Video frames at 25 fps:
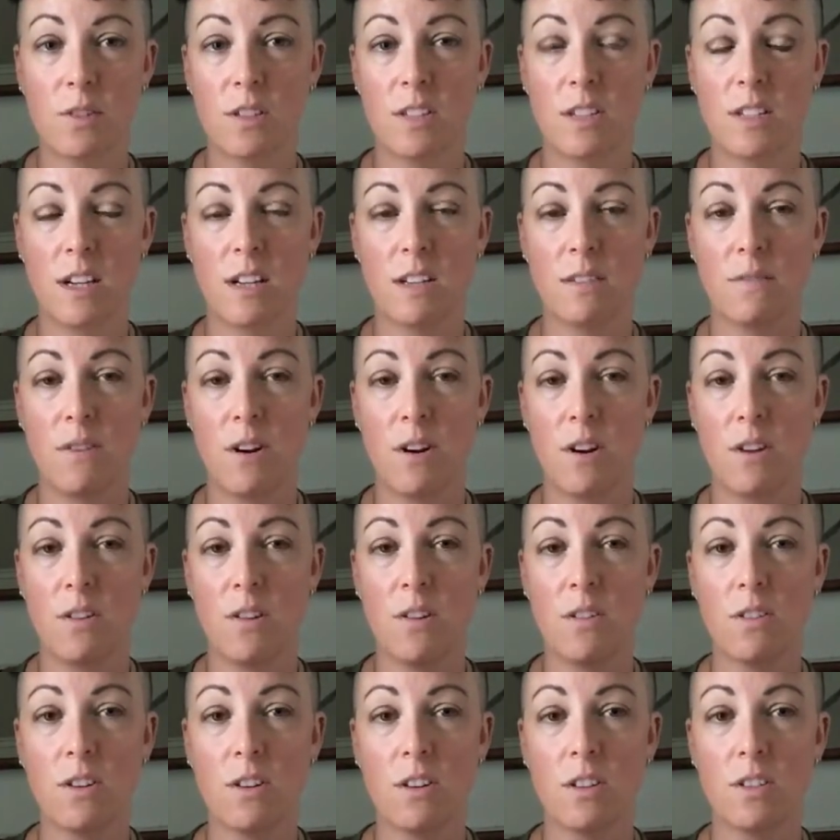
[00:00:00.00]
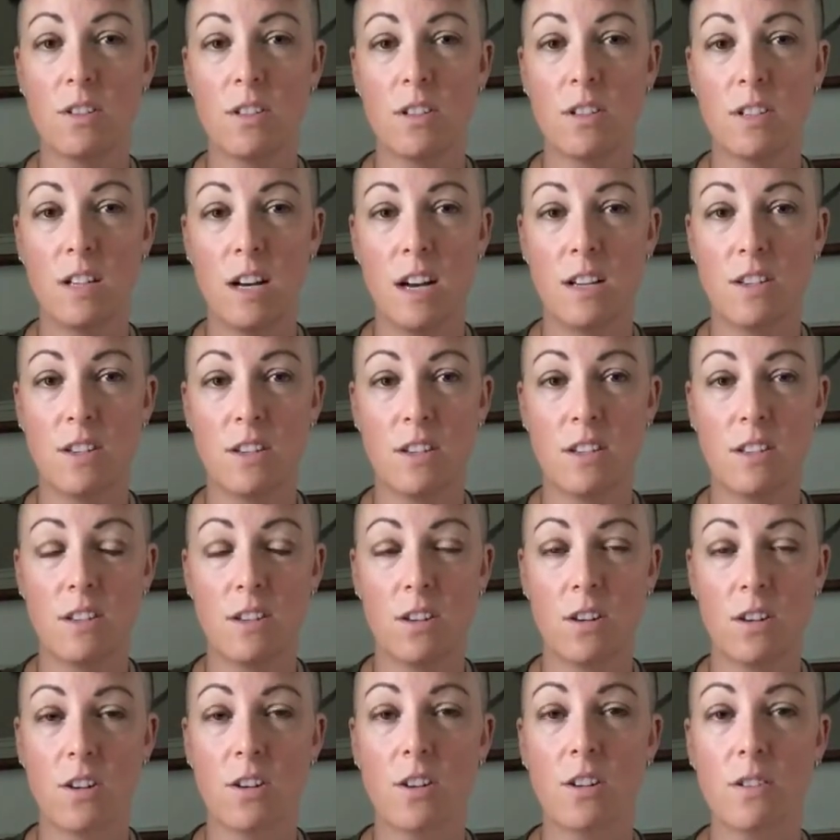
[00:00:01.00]
It takes far longer to digest
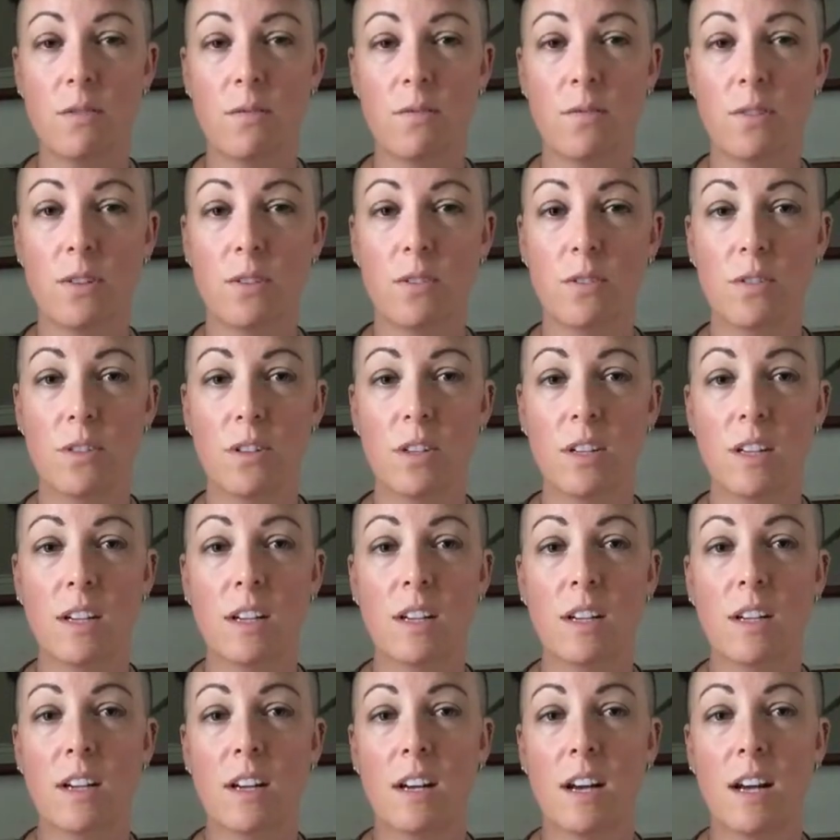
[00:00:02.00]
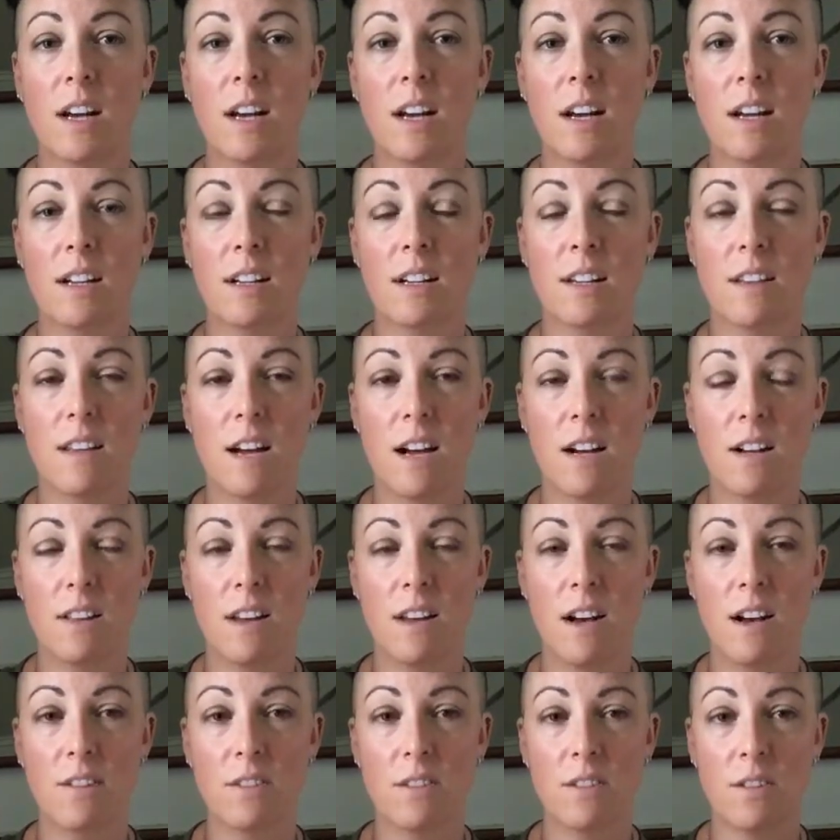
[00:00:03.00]
the cooked food, and that
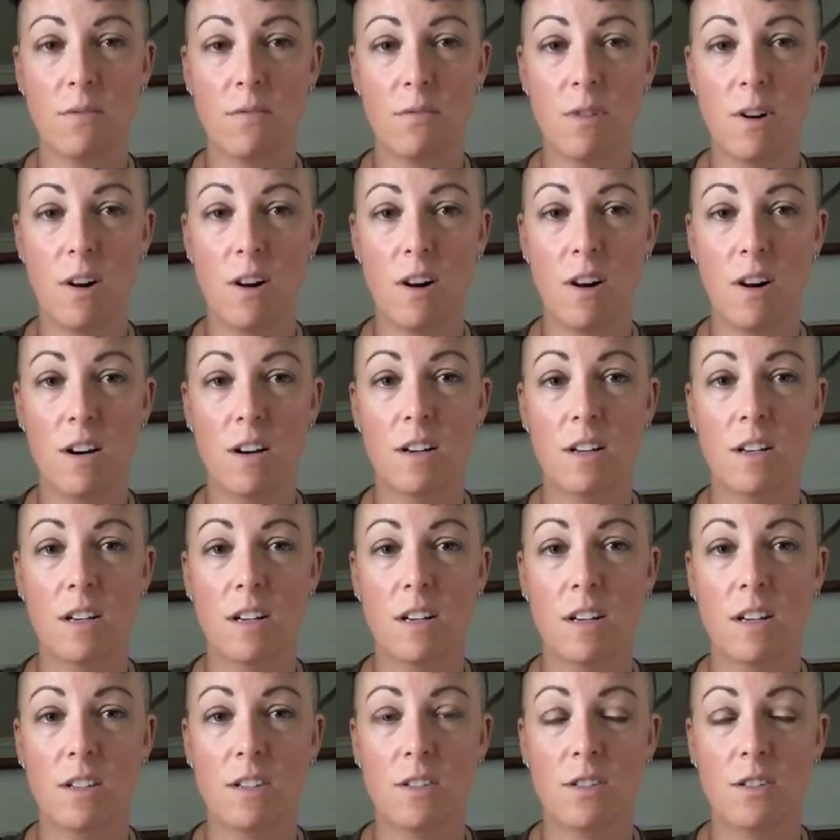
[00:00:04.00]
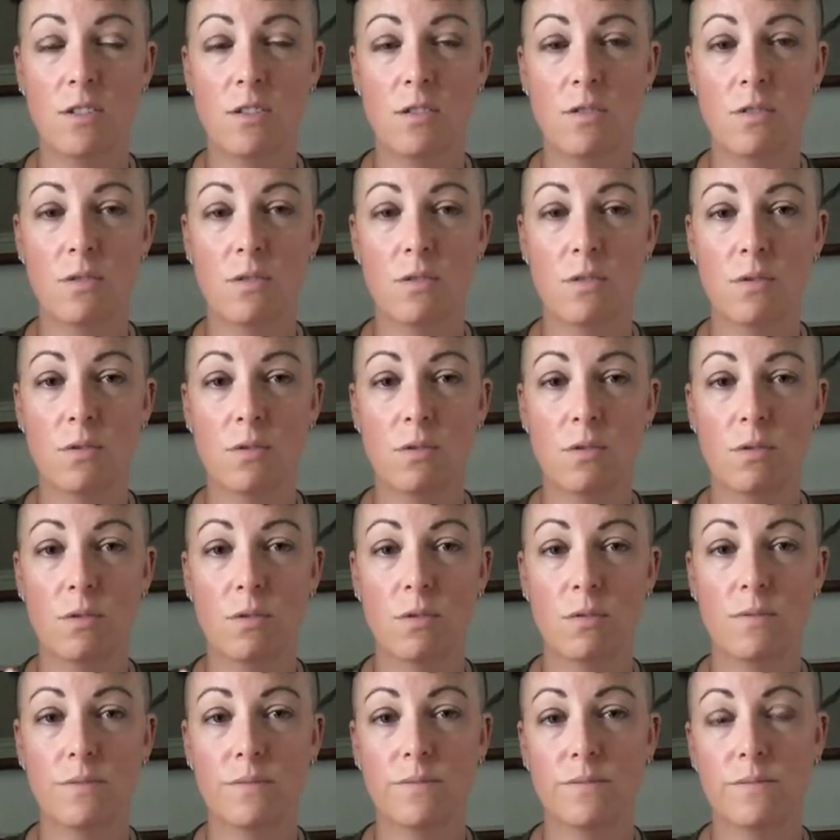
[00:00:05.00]
allows the raw to,
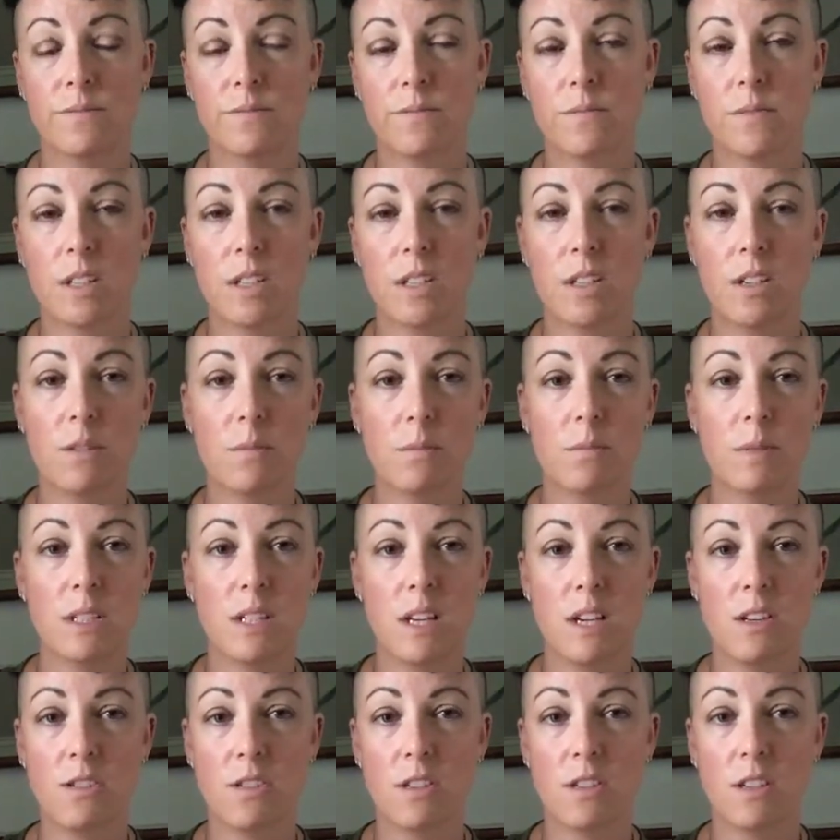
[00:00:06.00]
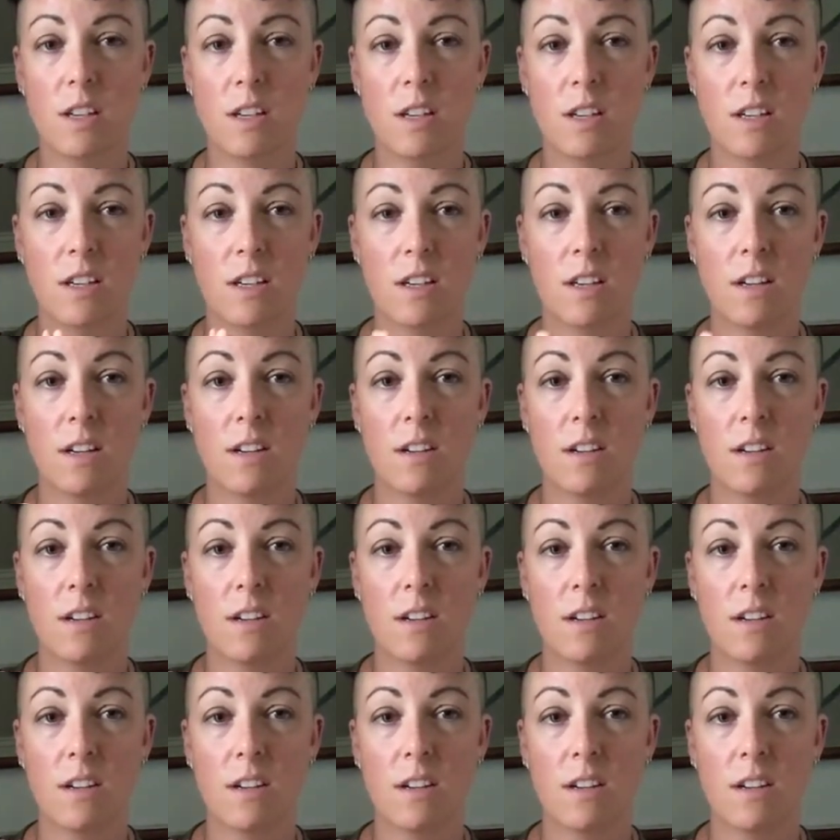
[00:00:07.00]
you know, potentially